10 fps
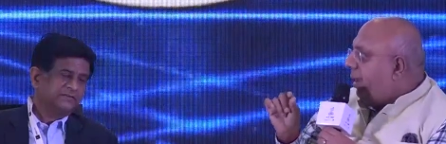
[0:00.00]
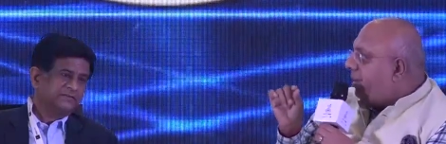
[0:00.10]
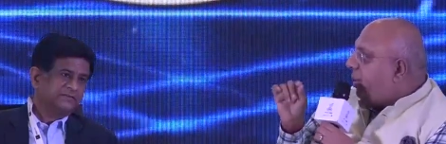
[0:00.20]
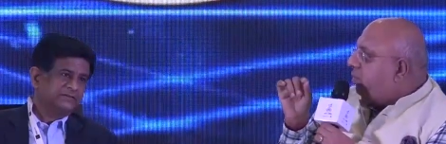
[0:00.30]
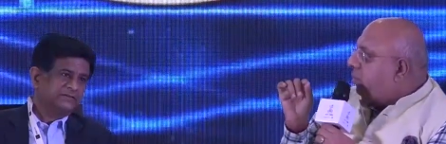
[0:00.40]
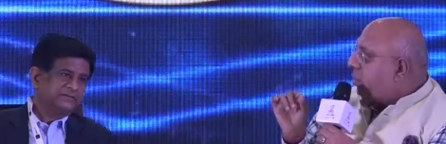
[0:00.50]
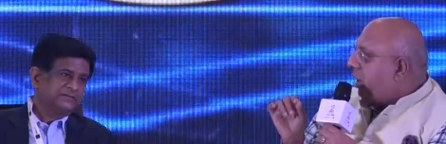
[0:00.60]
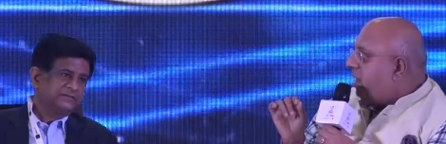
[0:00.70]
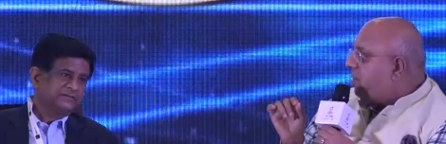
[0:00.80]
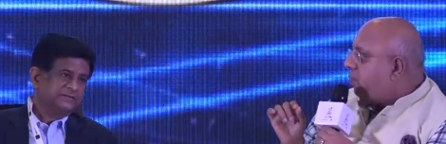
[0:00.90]
Speaker 1: in terms of
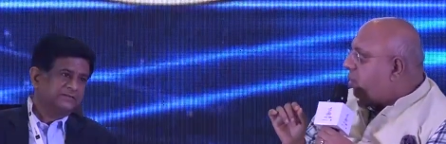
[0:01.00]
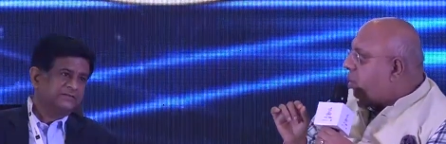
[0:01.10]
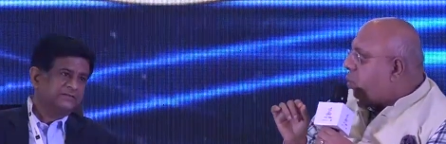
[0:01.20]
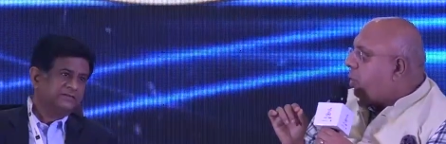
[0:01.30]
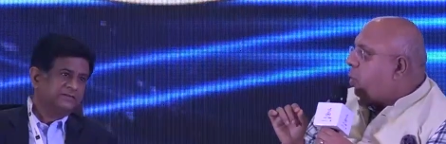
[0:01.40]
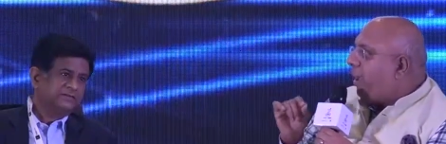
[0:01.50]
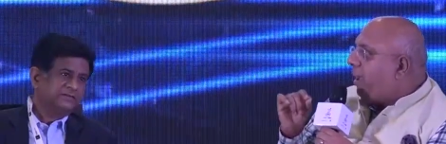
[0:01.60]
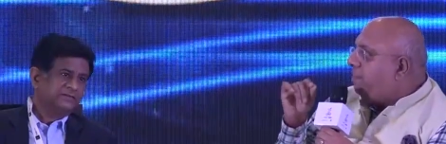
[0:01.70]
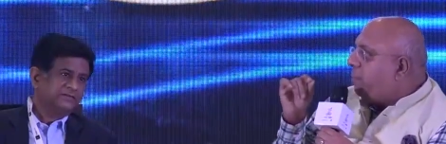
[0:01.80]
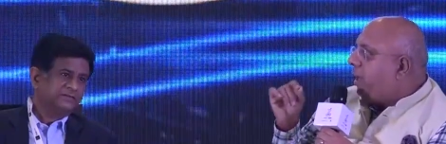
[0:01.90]
trends, which are going to
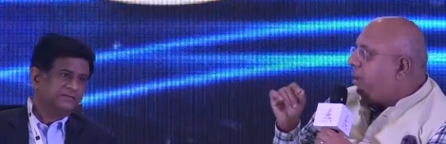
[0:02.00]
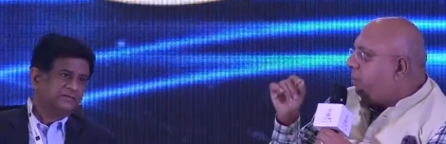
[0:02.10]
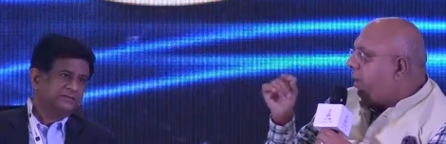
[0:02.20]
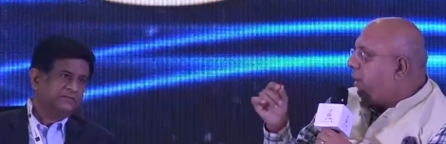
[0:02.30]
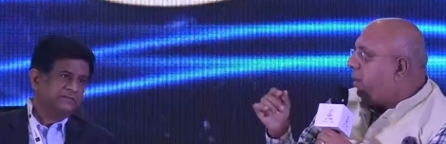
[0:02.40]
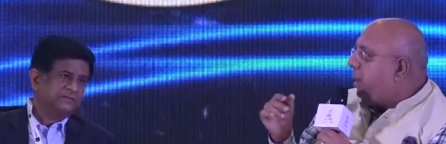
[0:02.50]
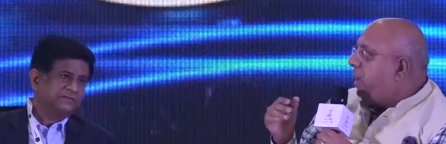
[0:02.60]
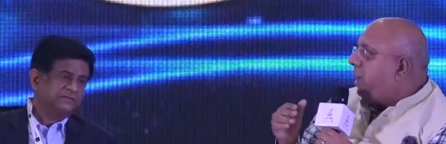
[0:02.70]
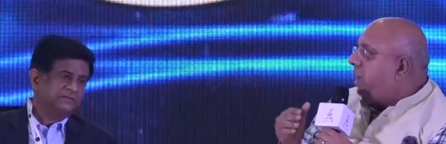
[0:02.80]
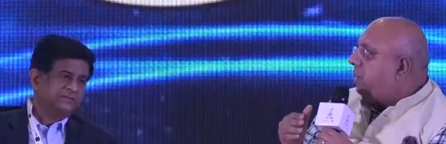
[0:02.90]
become bigger and bigger
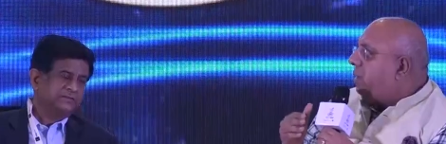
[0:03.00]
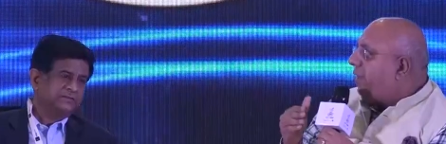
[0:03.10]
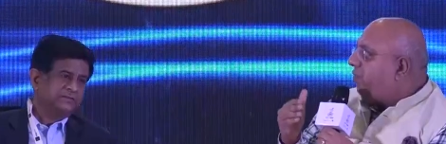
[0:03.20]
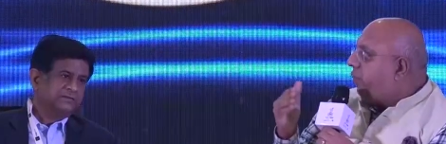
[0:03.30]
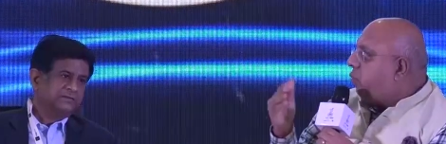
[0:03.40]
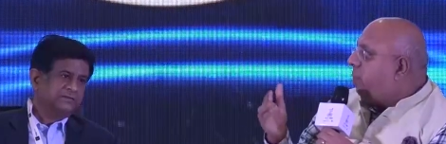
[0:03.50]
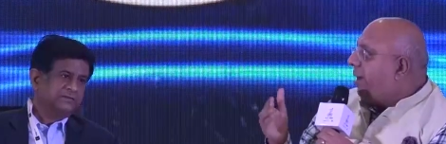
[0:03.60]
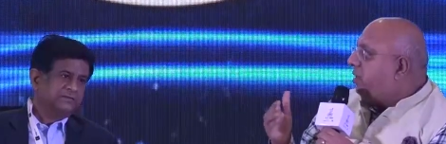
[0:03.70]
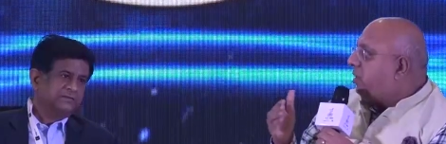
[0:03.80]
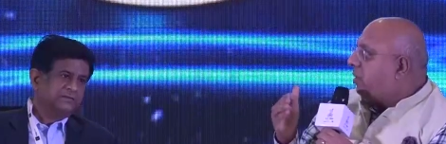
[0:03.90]
in the next few
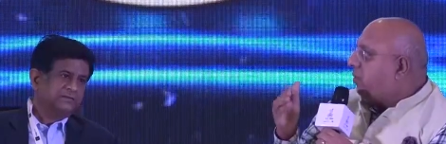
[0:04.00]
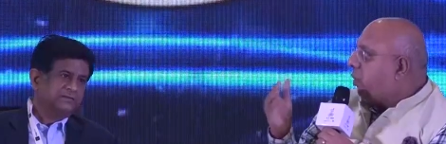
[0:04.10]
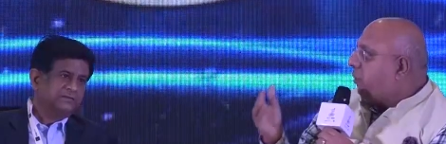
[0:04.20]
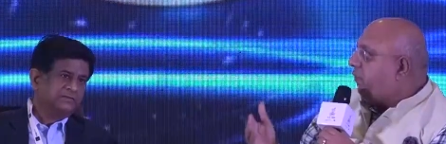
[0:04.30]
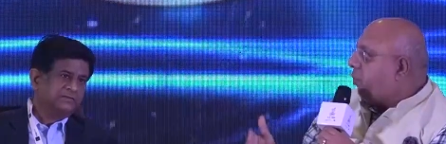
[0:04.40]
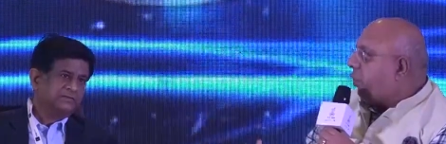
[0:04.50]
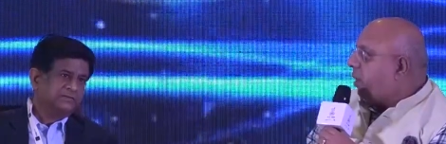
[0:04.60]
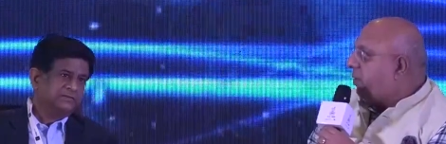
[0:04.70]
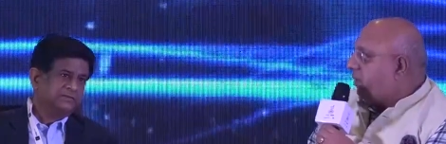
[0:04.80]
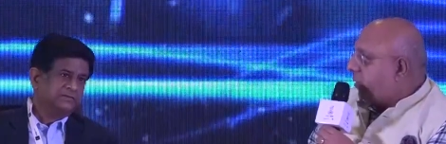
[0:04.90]
months, few
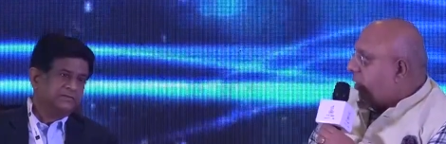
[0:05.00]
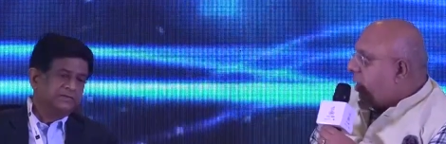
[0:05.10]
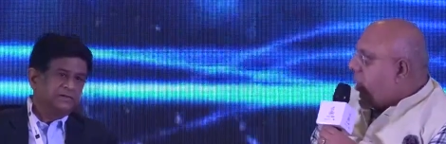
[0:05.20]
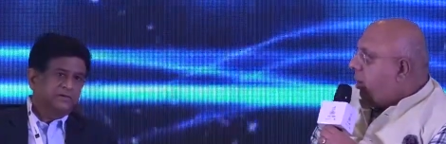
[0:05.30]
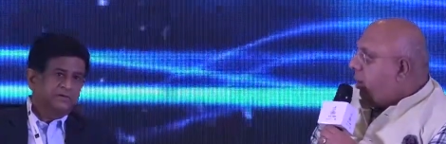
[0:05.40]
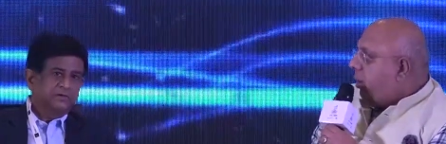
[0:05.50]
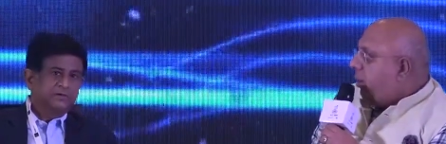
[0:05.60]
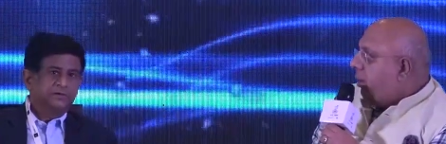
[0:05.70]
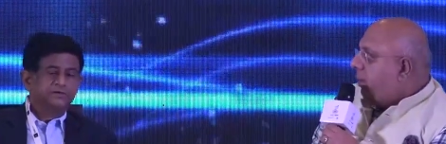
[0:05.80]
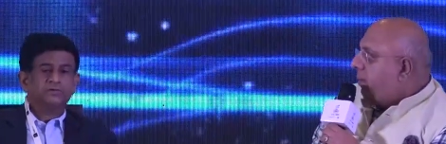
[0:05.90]
years.
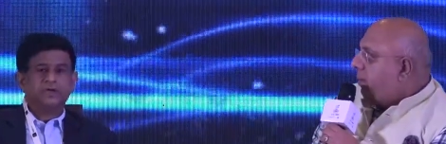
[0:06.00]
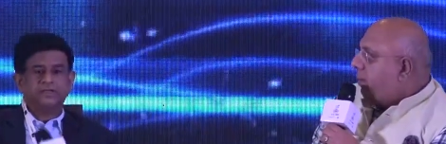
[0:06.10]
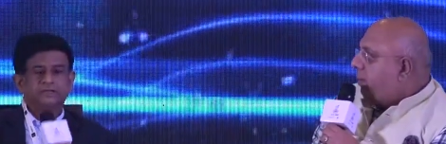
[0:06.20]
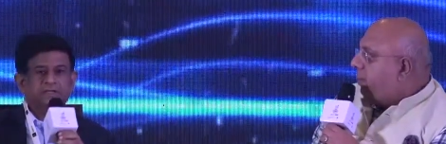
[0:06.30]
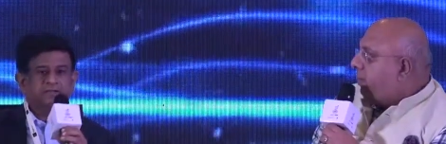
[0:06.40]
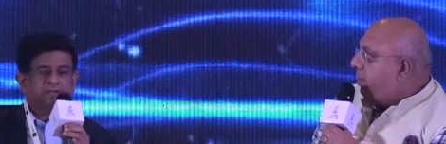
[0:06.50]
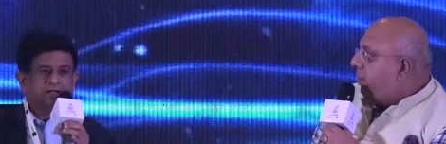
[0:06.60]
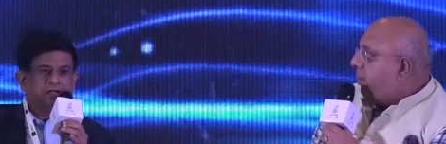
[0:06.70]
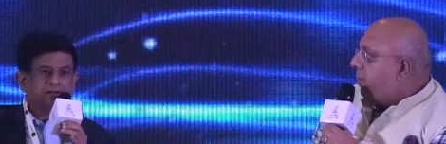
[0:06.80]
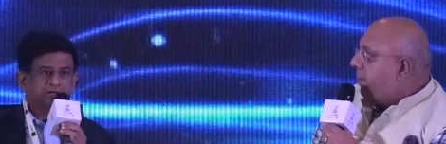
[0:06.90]
Speaker 2: So I think
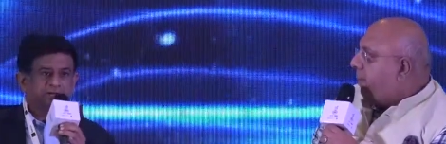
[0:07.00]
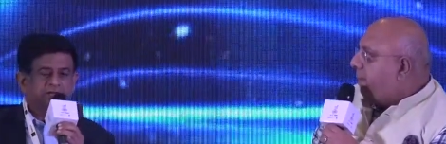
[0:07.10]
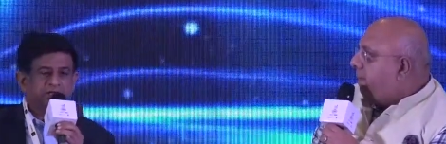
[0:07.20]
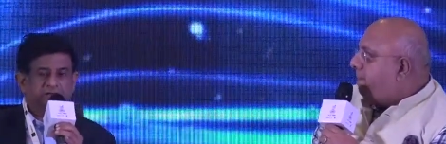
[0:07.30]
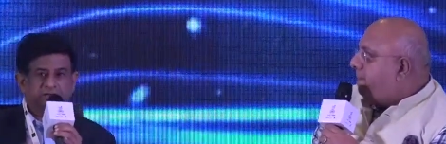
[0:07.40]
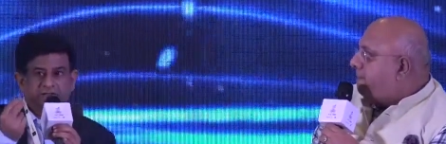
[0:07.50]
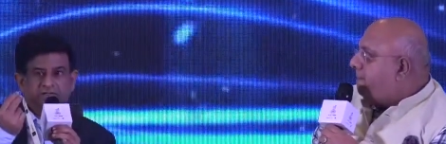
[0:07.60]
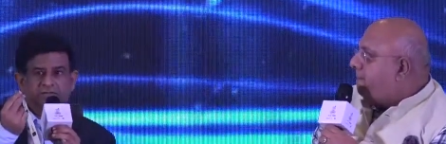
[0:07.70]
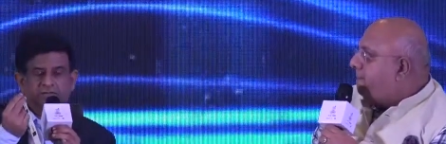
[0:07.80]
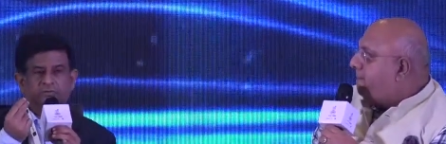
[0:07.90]
there are, there are
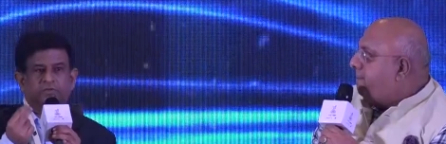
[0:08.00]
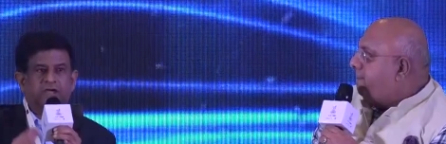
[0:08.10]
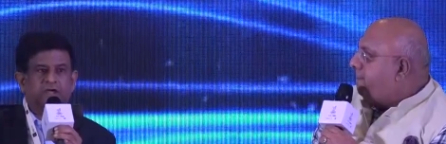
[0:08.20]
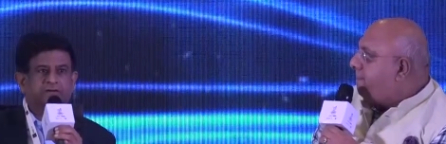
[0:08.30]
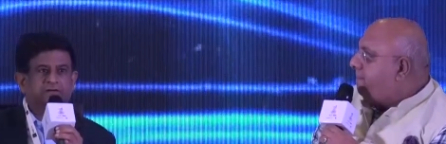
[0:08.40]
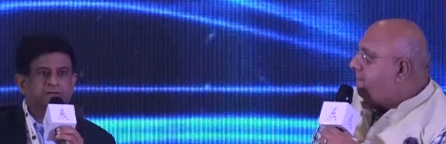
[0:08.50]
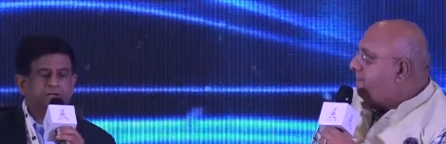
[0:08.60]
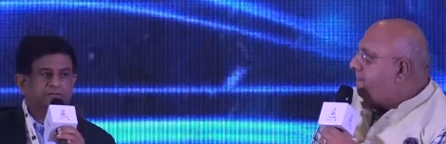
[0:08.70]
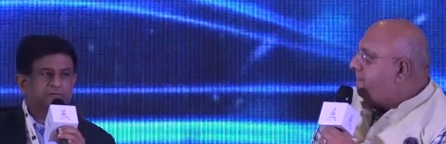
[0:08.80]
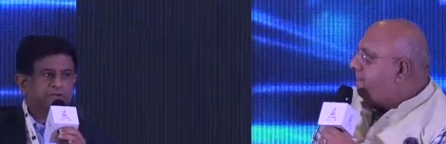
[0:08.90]
niches to look at
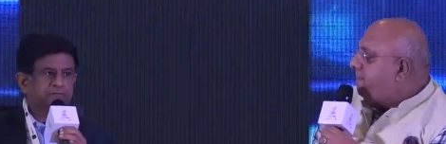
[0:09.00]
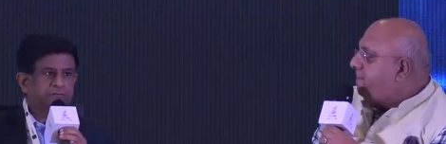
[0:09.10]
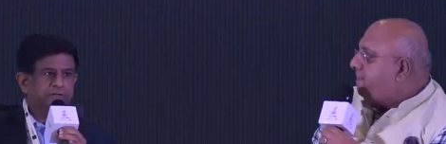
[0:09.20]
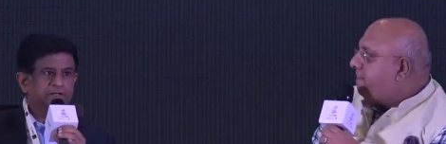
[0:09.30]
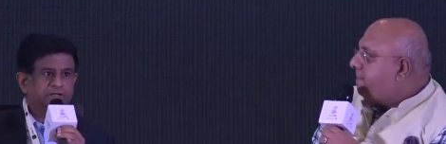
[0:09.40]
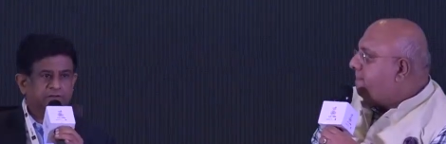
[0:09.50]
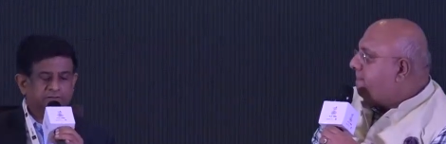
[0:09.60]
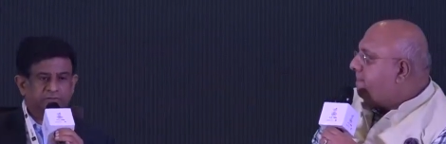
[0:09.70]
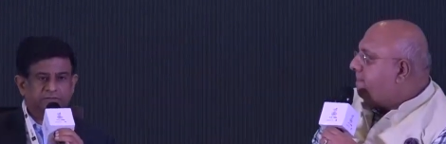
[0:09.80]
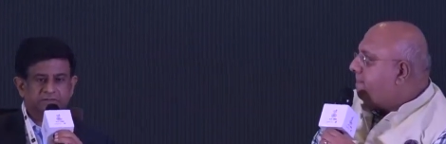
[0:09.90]
as far as media is
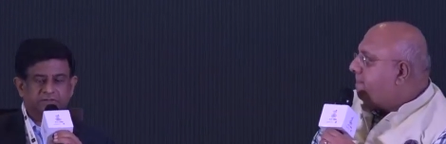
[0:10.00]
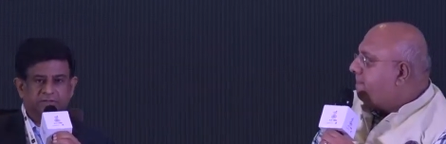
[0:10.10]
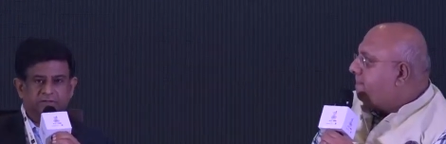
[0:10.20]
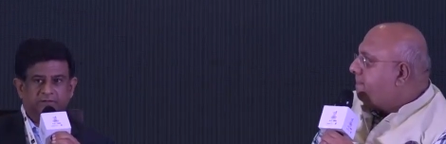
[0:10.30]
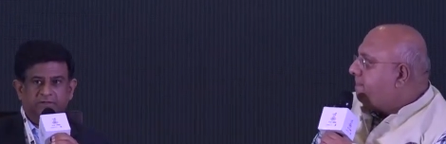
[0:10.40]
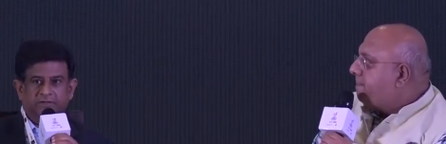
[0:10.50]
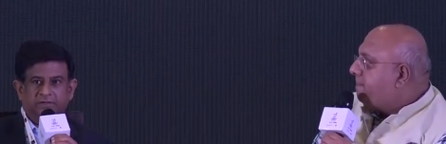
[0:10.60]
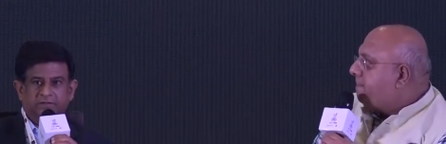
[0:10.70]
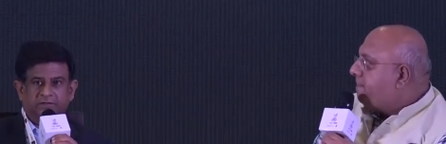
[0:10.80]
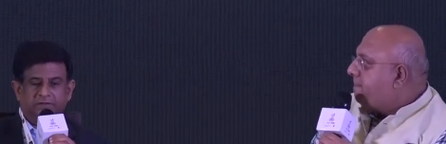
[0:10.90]
also concerned.
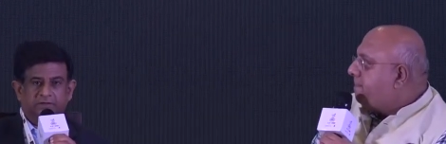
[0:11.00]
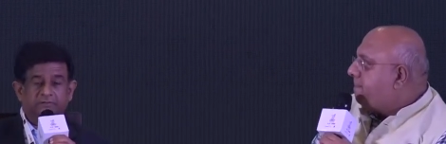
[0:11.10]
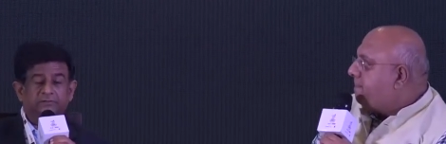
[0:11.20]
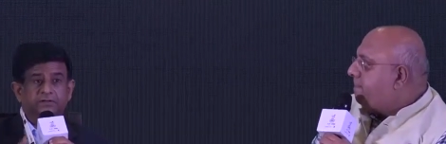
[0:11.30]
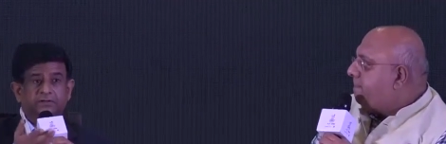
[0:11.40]
Uh, a recent